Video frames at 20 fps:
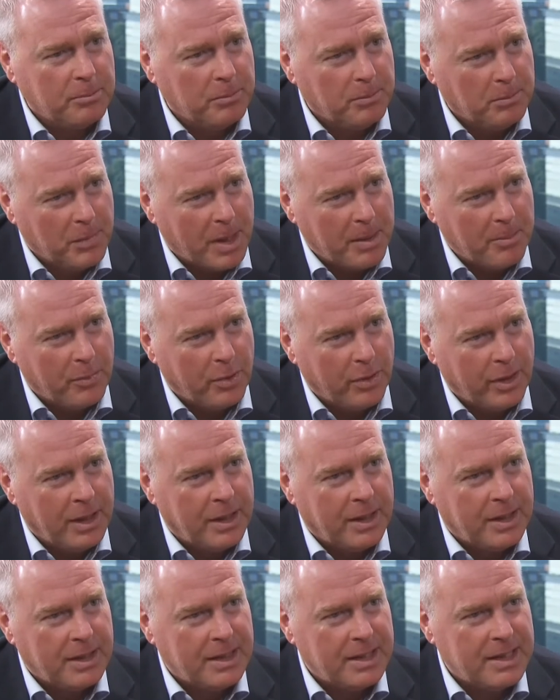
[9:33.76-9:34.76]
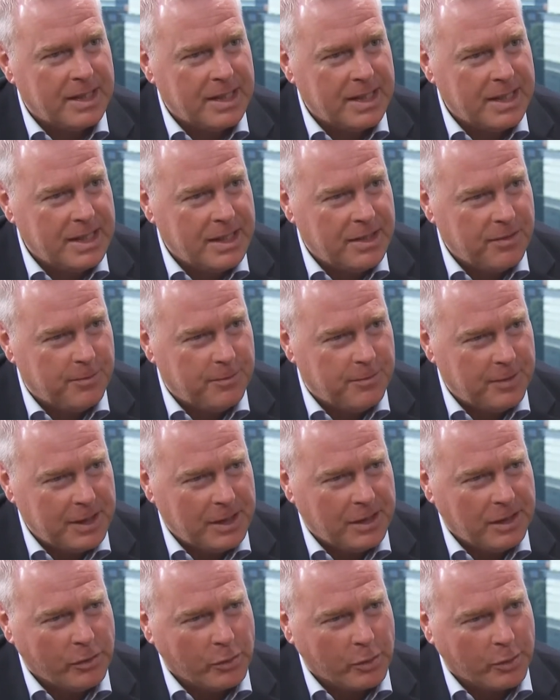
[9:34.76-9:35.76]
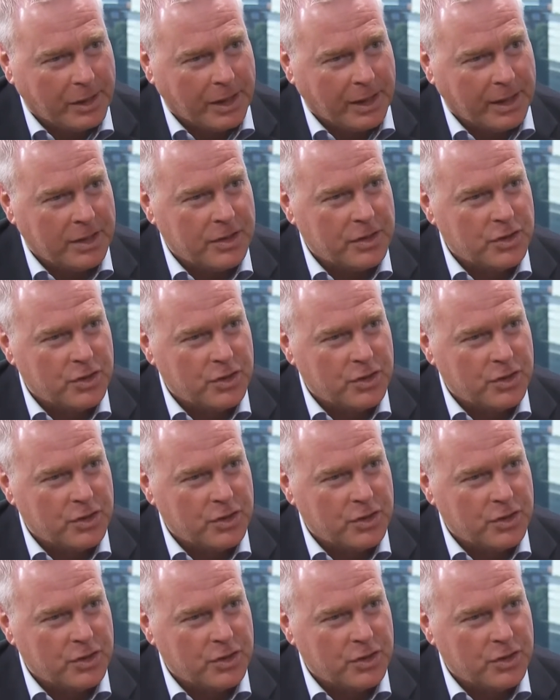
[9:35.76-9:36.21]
member individually,